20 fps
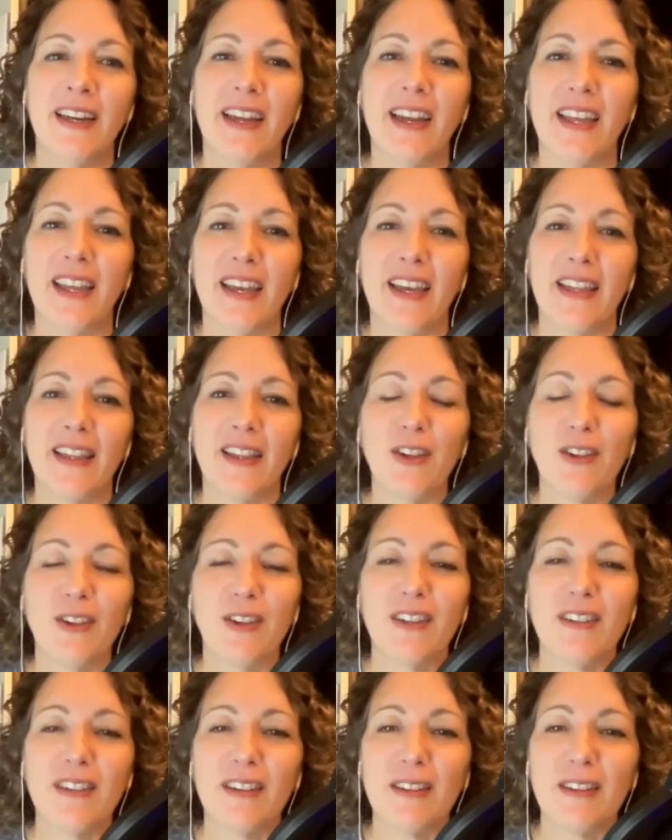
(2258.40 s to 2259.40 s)
And look,
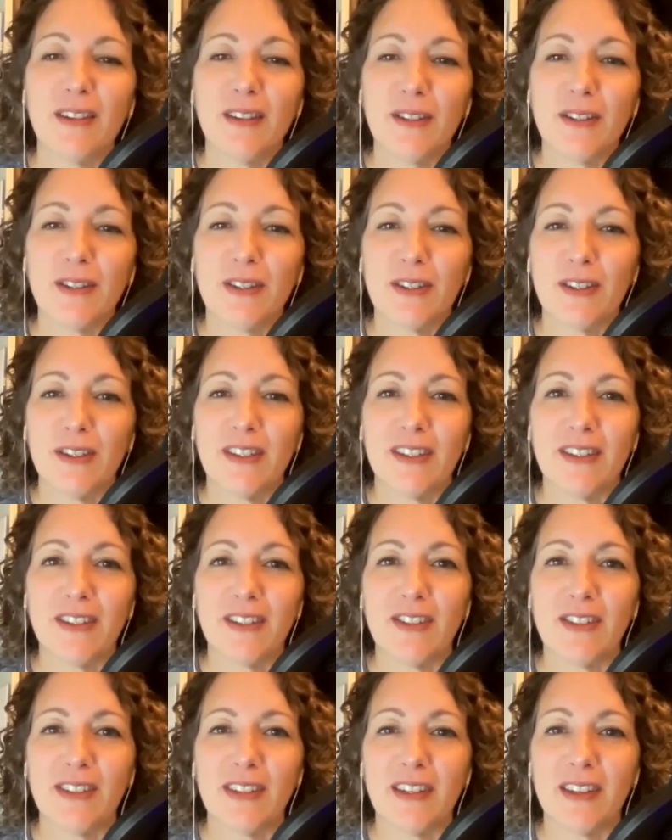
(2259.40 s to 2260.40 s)
listen, learn are
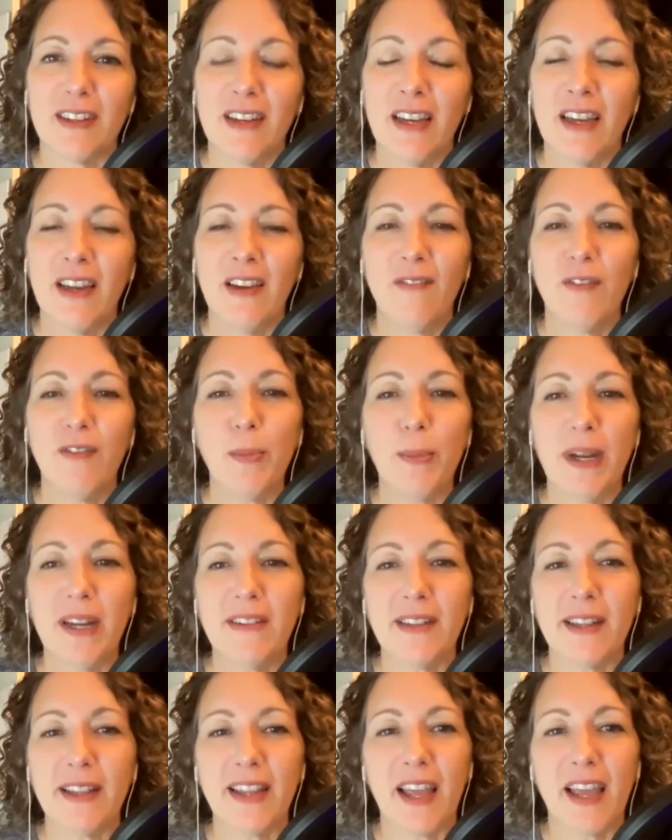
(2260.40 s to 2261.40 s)
just a few
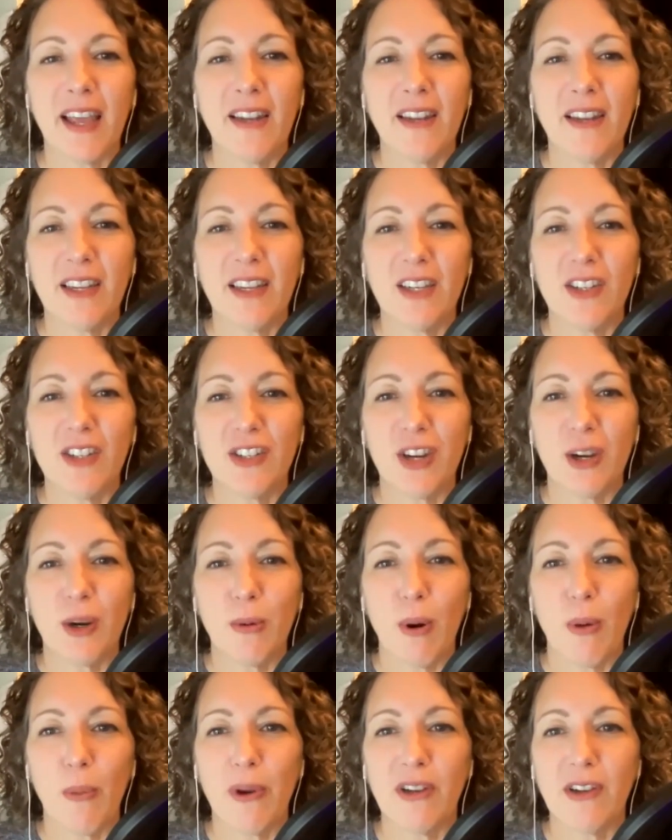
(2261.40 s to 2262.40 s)
minutes at the end of each show
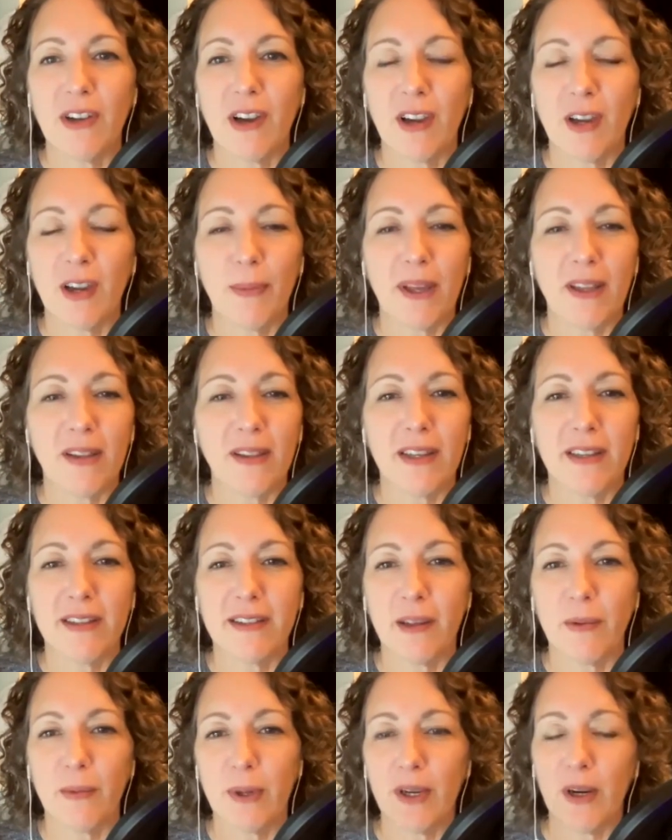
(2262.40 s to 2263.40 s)
where we talk about
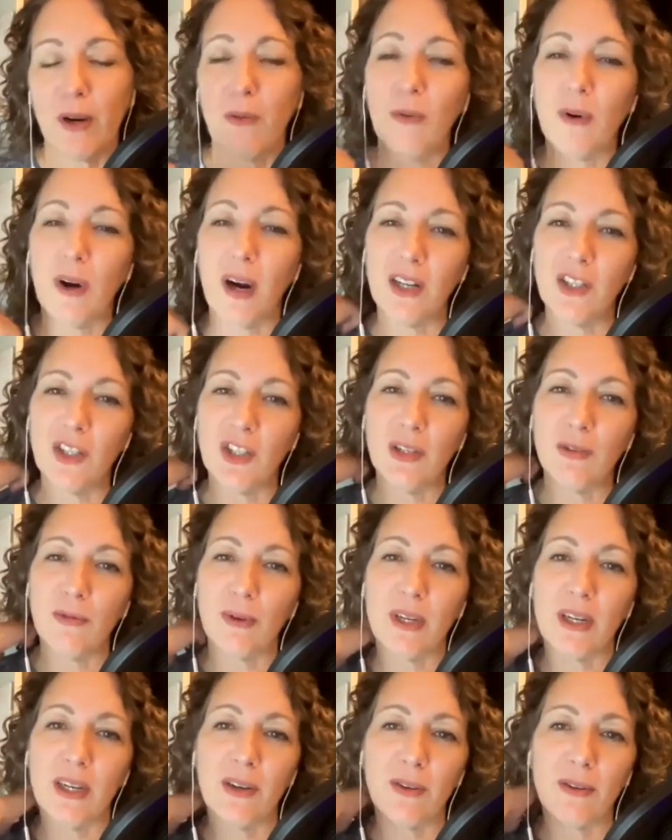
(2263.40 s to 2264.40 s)
things that we are watching,
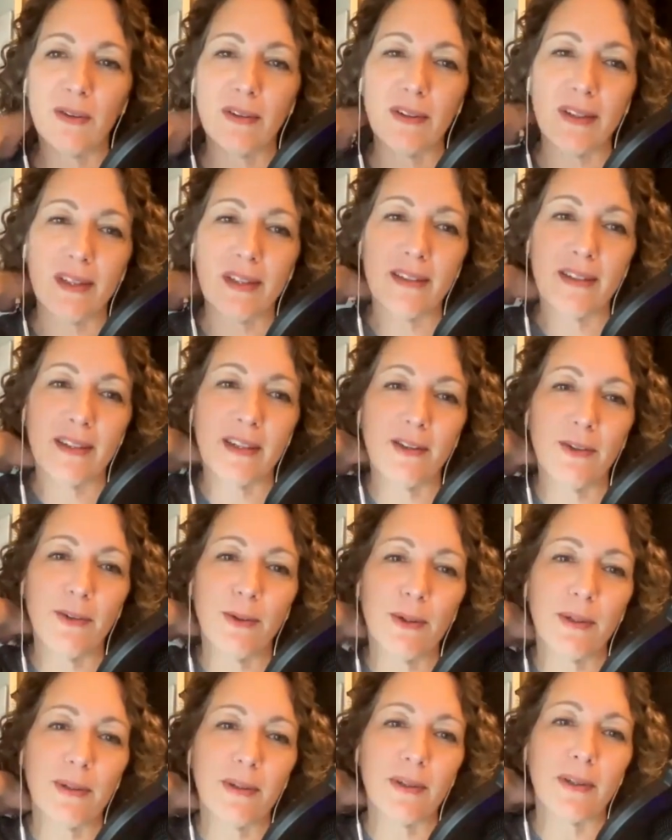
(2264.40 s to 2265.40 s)
reading, or listening
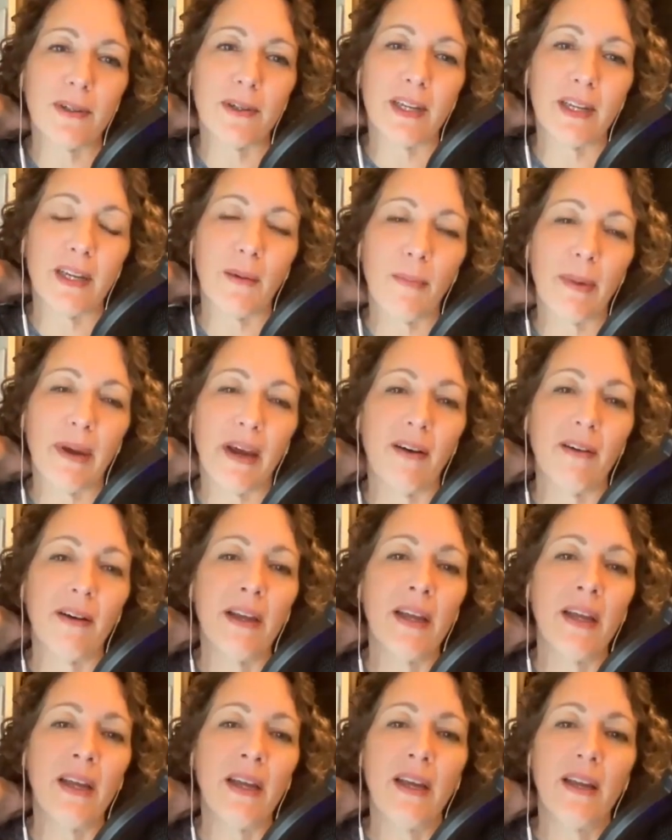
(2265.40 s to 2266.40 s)
to, or learning about
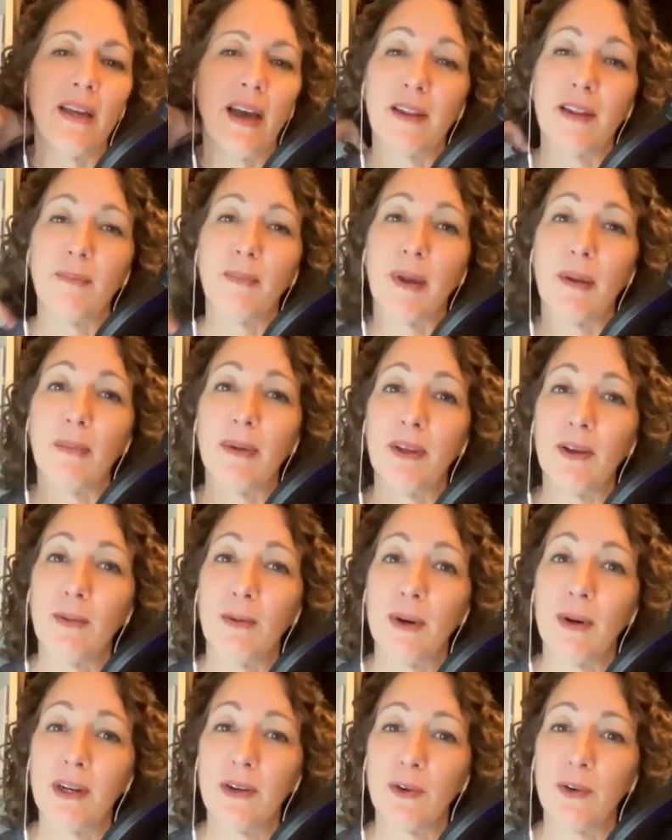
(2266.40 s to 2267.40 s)
that maybe you
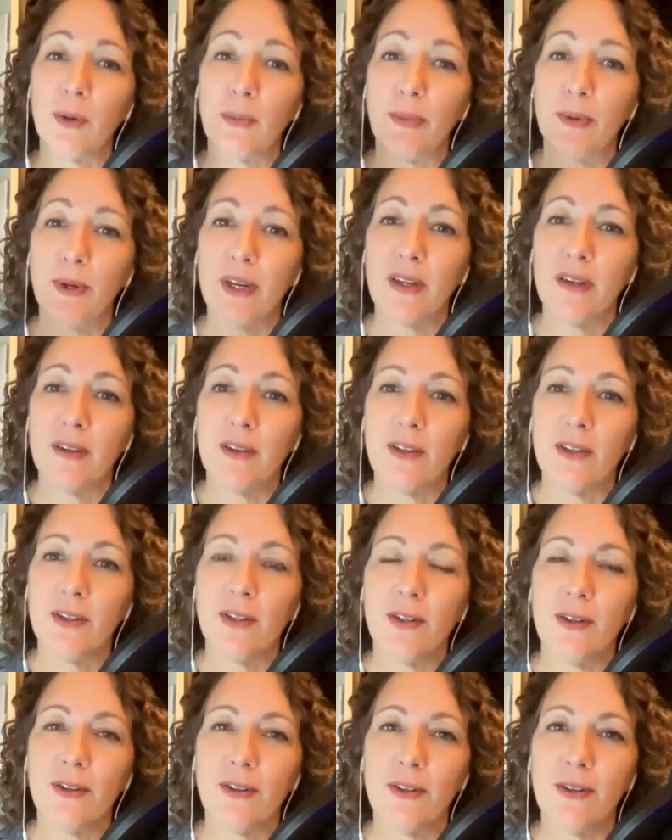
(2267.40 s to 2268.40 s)
want to incorporate into
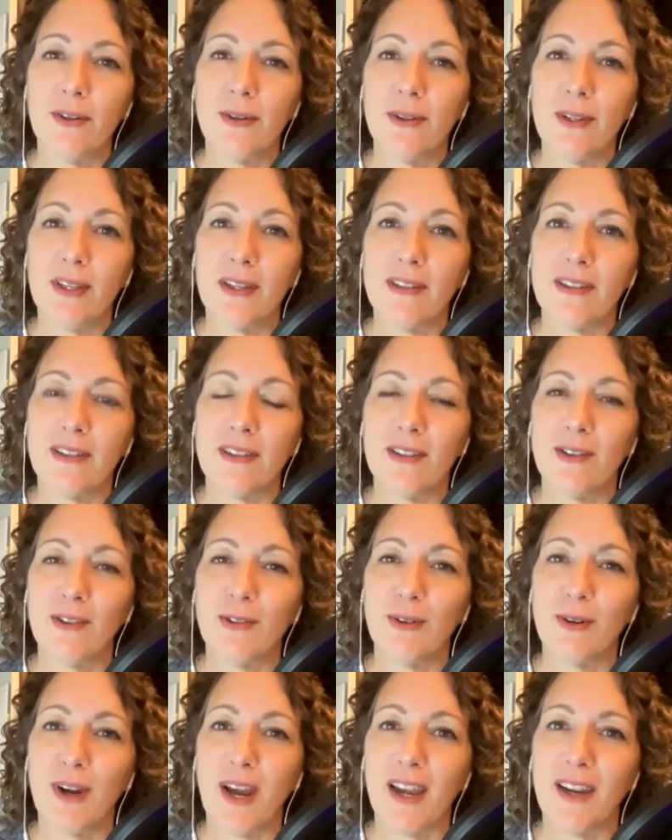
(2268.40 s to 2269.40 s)
your to do list to
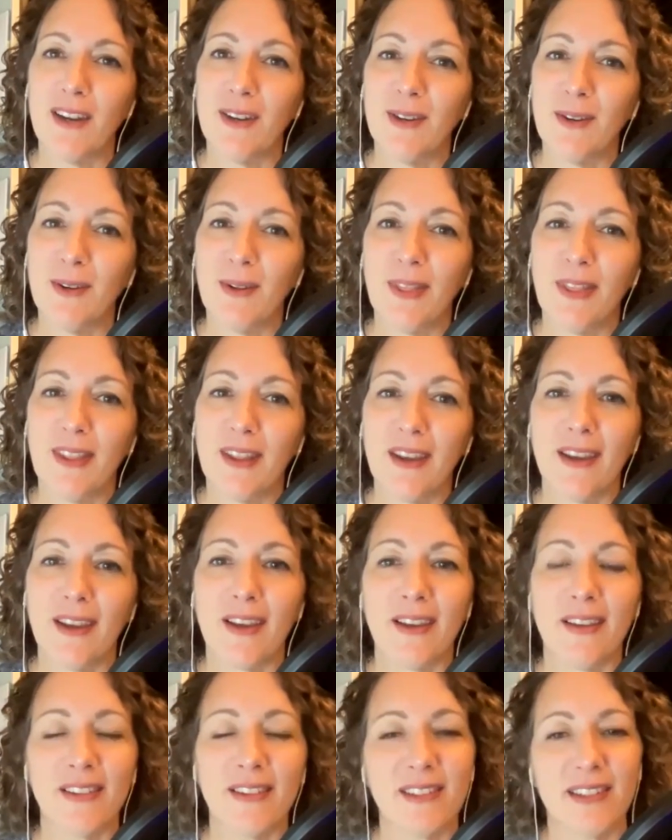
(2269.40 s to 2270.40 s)
try new
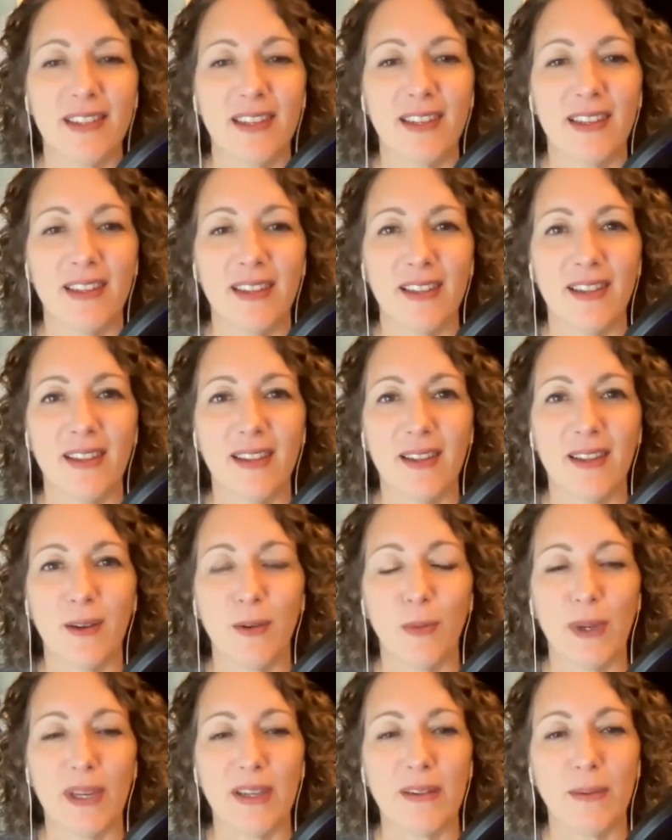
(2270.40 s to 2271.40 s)
things in
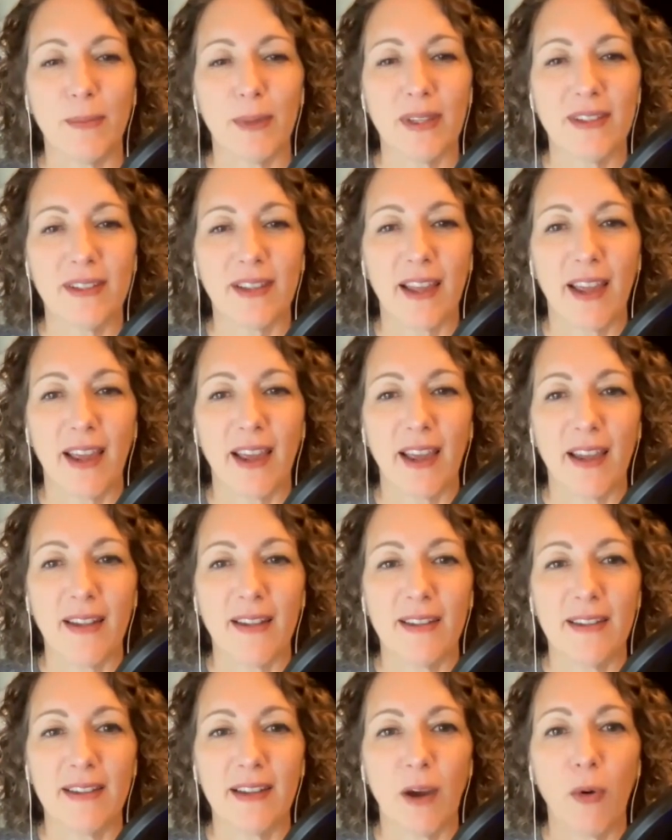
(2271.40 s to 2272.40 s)
the weeks and months
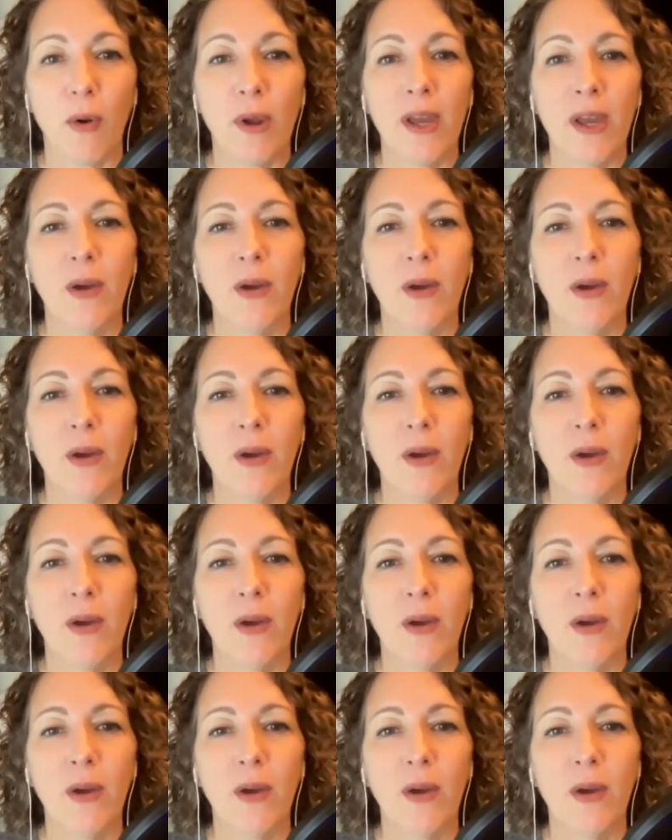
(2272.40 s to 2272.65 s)
ahead. So,